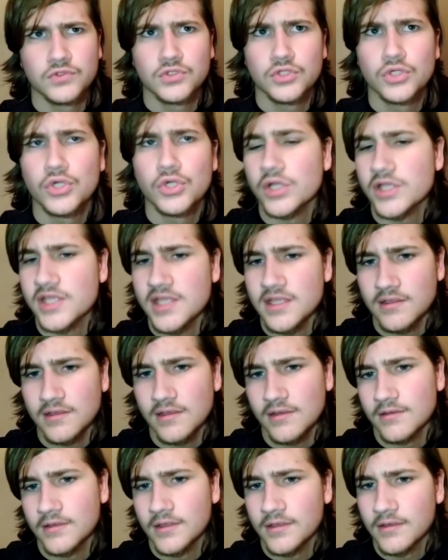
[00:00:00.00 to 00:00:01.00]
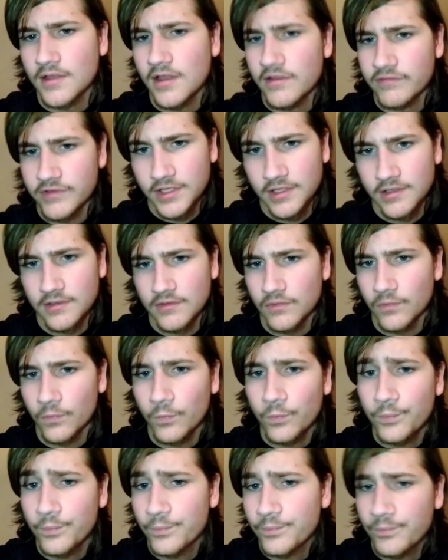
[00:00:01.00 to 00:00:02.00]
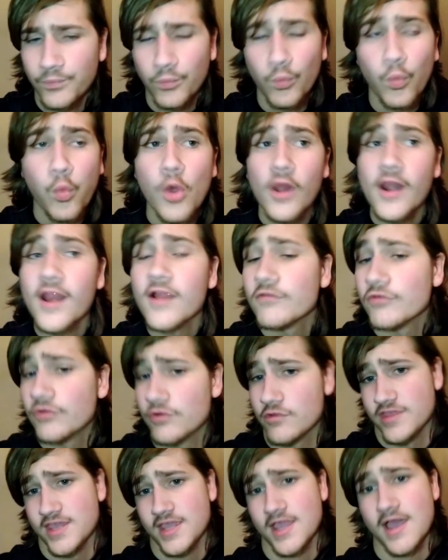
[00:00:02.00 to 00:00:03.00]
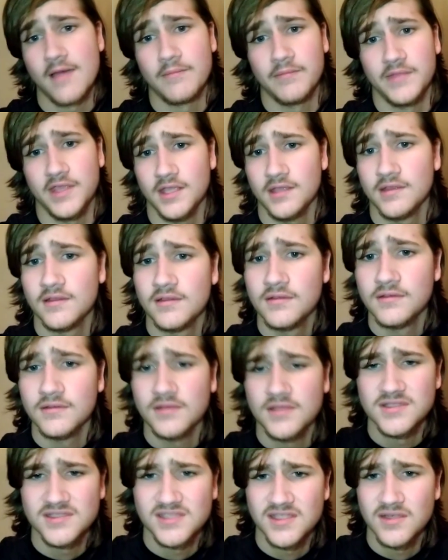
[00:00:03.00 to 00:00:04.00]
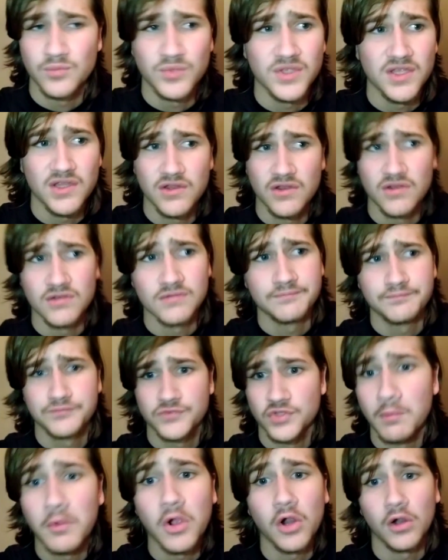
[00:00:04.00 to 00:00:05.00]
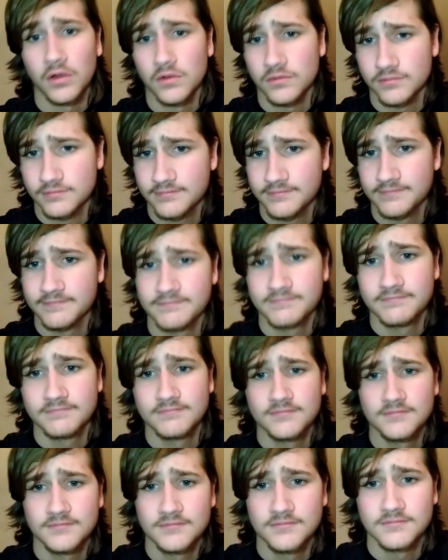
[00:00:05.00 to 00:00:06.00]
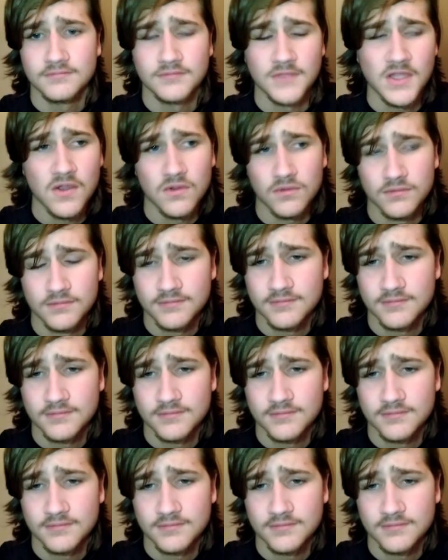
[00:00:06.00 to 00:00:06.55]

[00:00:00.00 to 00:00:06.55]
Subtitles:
cooking oven or whatever they got me is going to be here tomorrow? No.